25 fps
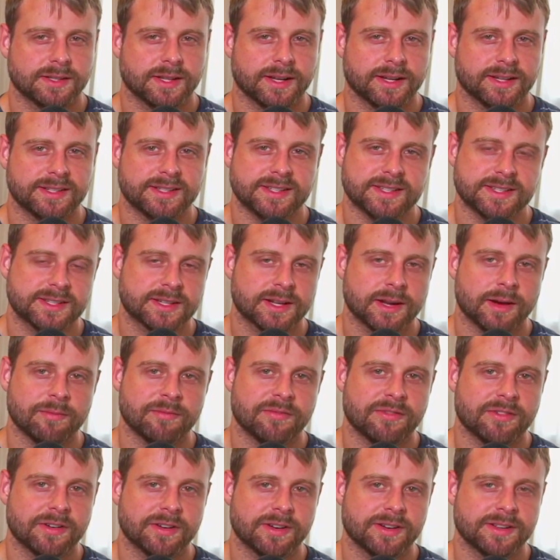like
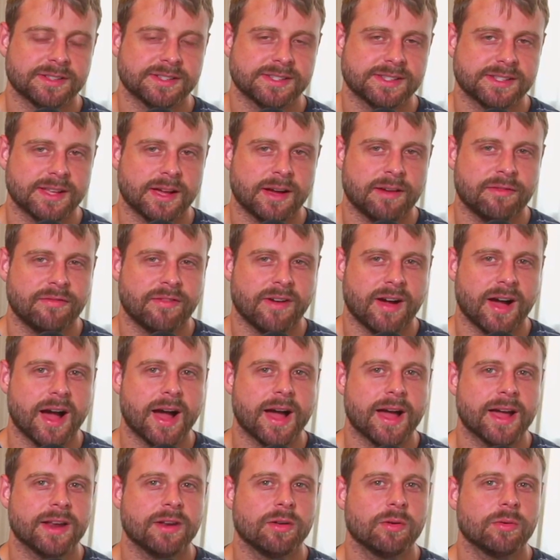discomfort and stuff,
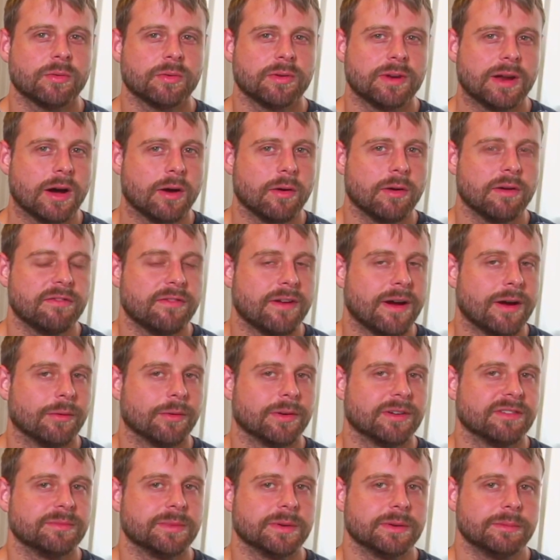I don't know if I
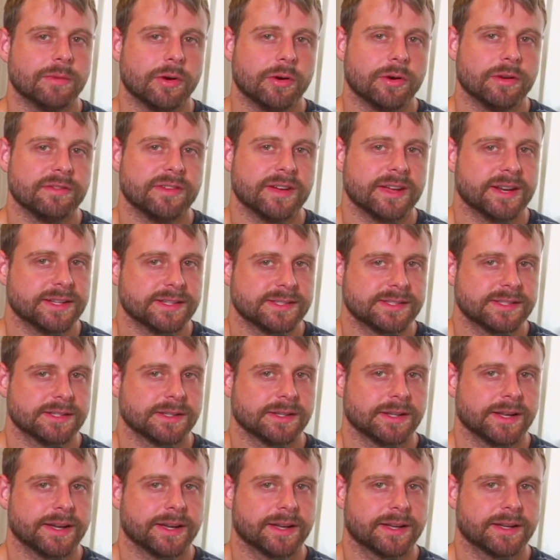would have been motivated to
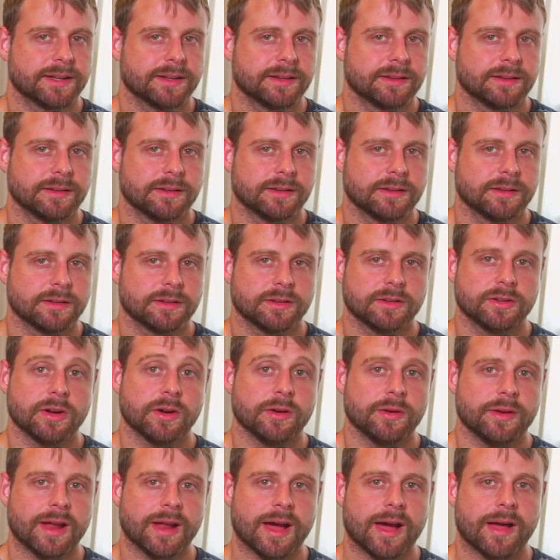like
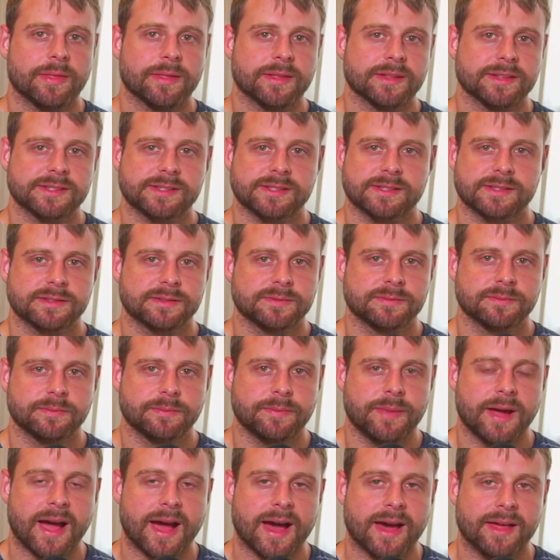go down this
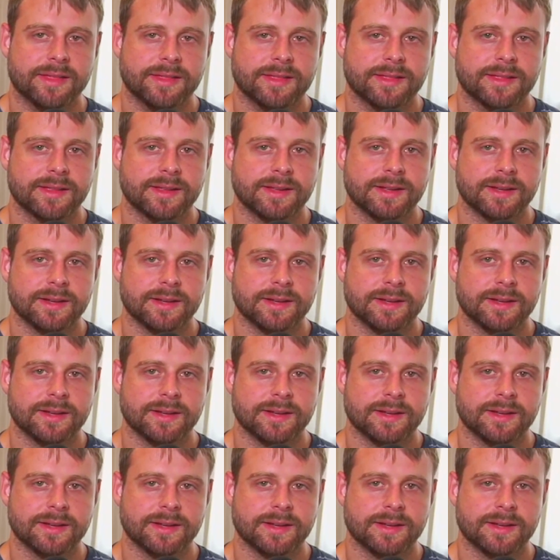path.